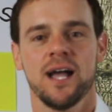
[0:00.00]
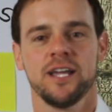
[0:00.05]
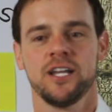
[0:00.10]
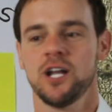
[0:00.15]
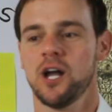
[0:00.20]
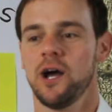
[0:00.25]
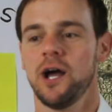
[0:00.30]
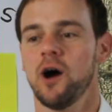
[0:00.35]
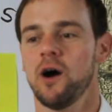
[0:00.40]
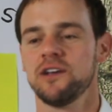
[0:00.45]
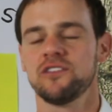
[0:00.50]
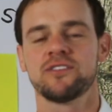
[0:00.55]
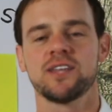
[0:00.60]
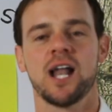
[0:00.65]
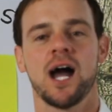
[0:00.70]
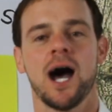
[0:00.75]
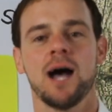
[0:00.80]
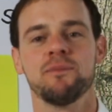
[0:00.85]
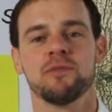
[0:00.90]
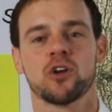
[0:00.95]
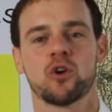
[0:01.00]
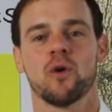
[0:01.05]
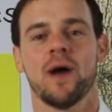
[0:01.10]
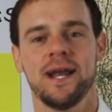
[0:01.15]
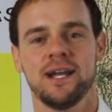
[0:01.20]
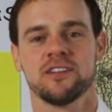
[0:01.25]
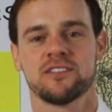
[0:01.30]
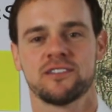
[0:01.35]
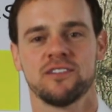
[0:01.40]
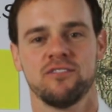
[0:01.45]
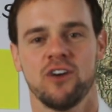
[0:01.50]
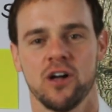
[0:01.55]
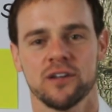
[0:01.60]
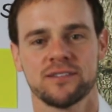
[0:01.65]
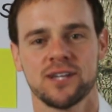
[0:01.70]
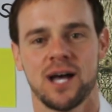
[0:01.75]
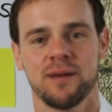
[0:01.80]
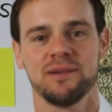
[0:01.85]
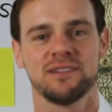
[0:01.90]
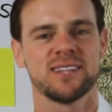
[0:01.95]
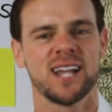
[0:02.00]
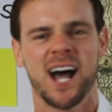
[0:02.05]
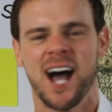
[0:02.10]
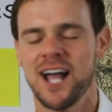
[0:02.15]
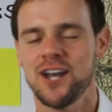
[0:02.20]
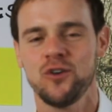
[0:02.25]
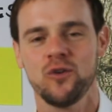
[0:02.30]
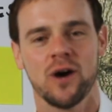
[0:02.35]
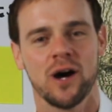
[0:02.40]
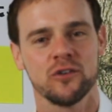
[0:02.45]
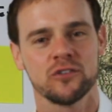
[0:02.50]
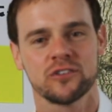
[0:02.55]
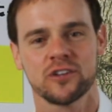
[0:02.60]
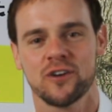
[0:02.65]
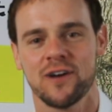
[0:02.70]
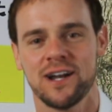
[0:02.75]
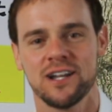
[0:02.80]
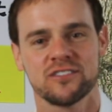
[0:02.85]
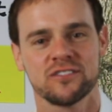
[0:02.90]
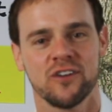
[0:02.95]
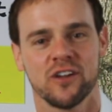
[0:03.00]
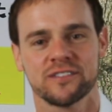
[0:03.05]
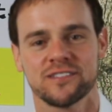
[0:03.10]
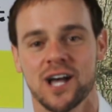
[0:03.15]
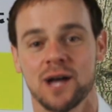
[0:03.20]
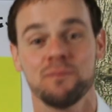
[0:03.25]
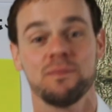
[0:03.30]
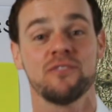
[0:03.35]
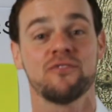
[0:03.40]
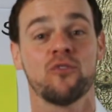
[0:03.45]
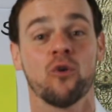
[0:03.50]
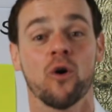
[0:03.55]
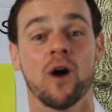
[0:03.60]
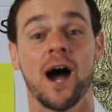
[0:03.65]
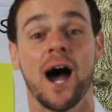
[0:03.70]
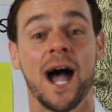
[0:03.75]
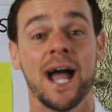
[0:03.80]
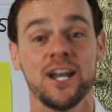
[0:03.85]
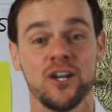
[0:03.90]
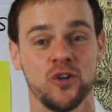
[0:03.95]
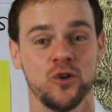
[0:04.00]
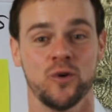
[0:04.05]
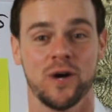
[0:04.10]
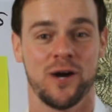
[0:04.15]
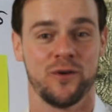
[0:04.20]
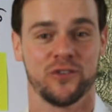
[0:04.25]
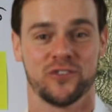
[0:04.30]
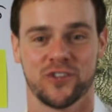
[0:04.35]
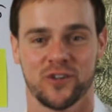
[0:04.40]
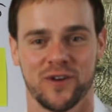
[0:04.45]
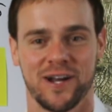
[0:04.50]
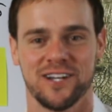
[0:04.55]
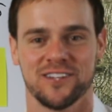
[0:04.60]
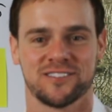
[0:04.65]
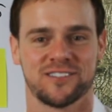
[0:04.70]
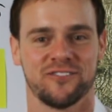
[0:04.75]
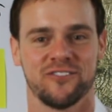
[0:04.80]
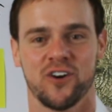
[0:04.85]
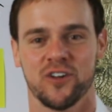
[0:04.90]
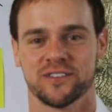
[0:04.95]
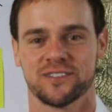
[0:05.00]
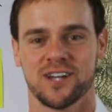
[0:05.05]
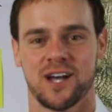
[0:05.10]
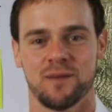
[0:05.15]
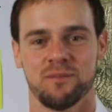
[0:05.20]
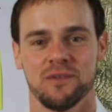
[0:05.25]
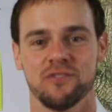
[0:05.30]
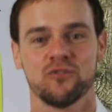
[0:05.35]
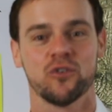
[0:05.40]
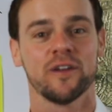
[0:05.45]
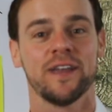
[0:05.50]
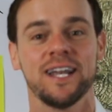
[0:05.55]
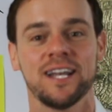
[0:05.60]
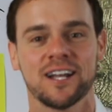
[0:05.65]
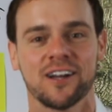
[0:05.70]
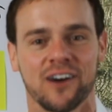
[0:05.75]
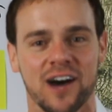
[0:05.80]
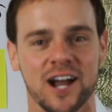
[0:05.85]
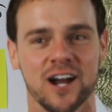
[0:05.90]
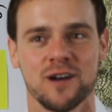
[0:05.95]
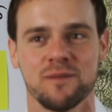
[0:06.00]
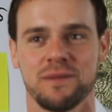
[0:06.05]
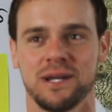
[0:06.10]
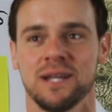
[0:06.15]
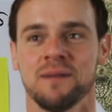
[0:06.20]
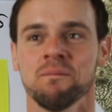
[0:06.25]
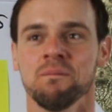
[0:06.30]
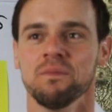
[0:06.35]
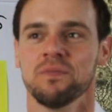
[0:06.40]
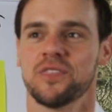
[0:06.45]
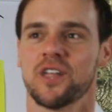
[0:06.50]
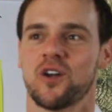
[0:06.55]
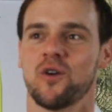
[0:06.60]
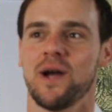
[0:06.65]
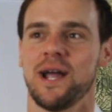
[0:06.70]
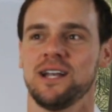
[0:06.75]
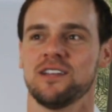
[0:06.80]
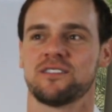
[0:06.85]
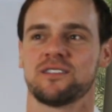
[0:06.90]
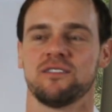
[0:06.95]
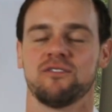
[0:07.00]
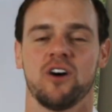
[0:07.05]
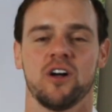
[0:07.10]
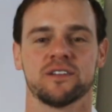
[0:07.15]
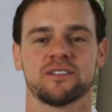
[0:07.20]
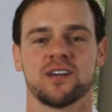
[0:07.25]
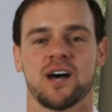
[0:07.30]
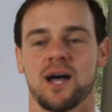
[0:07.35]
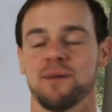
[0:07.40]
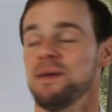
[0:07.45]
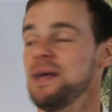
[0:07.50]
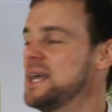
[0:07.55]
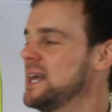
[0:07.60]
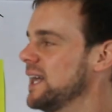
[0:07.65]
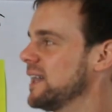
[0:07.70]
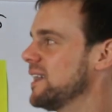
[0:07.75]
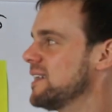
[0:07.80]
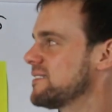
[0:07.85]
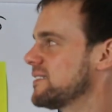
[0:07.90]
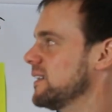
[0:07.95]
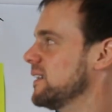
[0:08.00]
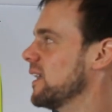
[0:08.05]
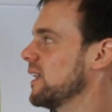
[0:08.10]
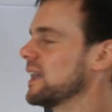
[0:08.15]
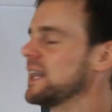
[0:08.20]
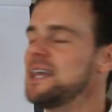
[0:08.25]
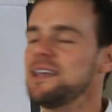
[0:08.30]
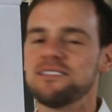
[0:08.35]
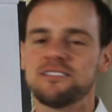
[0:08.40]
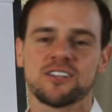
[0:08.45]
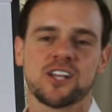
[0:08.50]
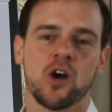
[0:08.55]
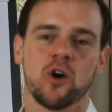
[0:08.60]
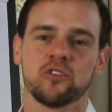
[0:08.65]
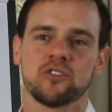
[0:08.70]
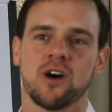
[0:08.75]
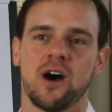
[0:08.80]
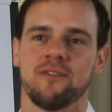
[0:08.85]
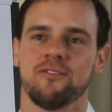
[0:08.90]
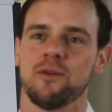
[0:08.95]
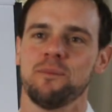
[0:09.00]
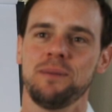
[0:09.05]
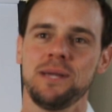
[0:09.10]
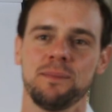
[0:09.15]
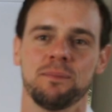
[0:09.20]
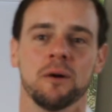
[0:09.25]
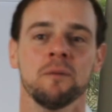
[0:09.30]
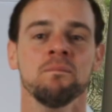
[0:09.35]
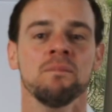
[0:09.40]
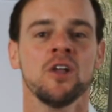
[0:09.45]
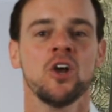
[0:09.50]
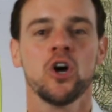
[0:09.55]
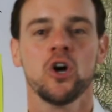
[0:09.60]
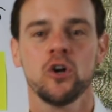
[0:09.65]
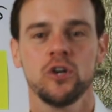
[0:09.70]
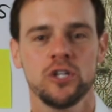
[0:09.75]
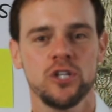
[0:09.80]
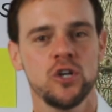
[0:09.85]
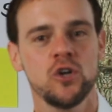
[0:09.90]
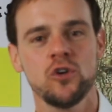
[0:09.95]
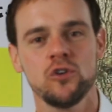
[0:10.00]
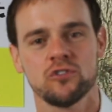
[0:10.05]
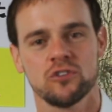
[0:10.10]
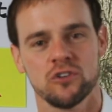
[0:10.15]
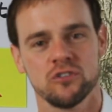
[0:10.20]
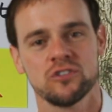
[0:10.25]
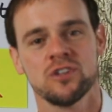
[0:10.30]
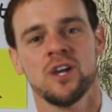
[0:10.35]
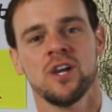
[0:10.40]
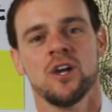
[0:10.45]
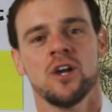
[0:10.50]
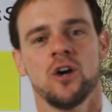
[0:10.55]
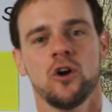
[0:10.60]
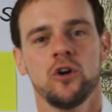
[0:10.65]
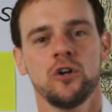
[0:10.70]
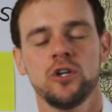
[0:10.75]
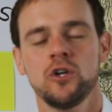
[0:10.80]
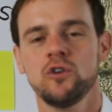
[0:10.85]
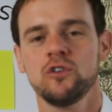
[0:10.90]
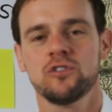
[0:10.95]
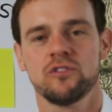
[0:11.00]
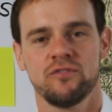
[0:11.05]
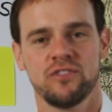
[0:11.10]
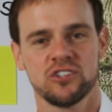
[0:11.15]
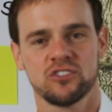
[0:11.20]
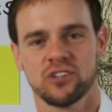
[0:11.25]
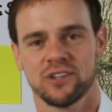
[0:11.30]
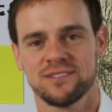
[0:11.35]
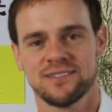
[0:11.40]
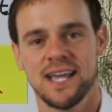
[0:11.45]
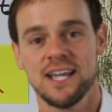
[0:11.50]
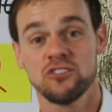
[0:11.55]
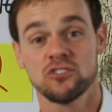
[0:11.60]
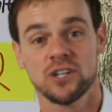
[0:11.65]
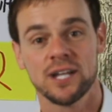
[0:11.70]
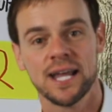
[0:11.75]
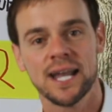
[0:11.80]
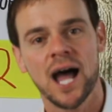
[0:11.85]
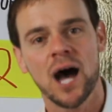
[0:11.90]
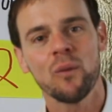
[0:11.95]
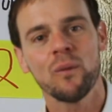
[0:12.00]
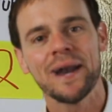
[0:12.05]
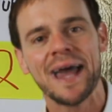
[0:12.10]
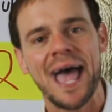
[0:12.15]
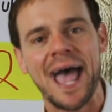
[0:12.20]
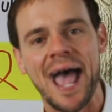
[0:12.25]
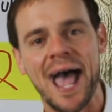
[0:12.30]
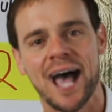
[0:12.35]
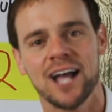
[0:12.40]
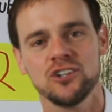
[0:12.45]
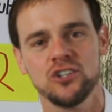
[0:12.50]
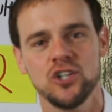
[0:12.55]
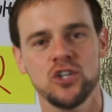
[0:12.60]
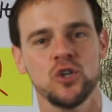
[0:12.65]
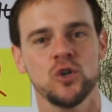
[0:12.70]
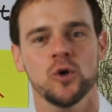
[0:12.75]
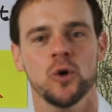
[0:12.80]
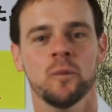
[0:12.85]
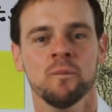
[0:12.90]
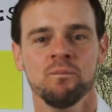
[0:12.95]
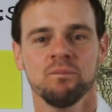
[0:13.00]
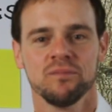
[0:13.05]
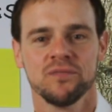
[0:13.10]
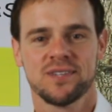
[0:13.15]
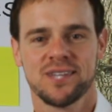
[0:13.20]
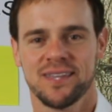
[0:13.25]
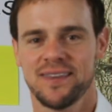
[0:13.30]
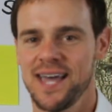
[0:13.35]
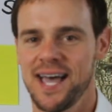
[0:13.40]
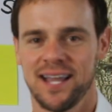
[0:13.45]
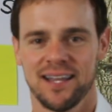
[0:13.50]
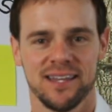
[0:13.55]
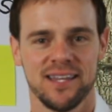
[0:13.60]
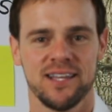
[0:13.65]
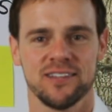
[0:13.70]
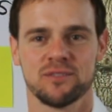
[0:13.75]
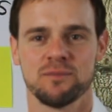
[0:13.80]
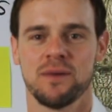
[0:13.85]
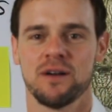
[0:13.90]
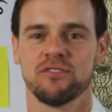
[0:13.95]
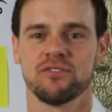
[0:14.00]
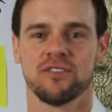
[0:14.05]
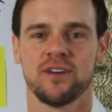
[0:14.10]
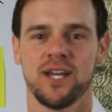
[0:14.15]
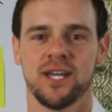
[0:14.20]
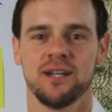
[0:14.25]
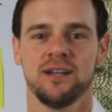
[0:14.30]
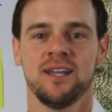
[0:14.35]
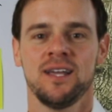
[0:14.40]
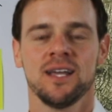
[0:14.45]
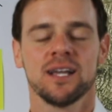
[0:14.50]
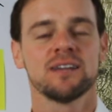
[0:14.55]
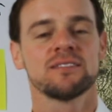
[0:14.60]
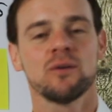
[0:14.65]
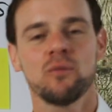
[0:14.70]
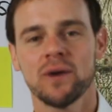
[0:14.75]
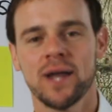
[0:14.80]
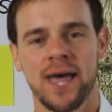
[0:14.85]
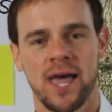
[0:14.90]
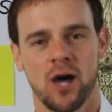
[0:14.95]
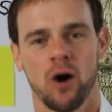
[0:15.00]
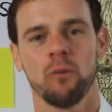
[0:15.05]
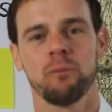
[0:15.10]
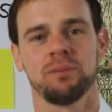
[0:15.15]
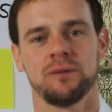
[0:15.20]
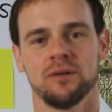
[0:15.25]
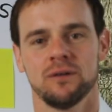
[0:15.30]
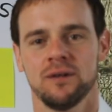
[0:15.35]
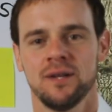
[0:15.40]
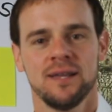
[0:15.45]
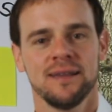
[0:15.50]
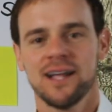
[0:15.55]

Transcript: you know, he always said, I'm the greatest of all time. He said, I knew I was the greatest of all time before I knew I was the greatest of all time, before they declared me the greatest of all time. And listen, the list goes on for people who uses who use visualization, and I want to add you to that list, my friend, because I want to help you.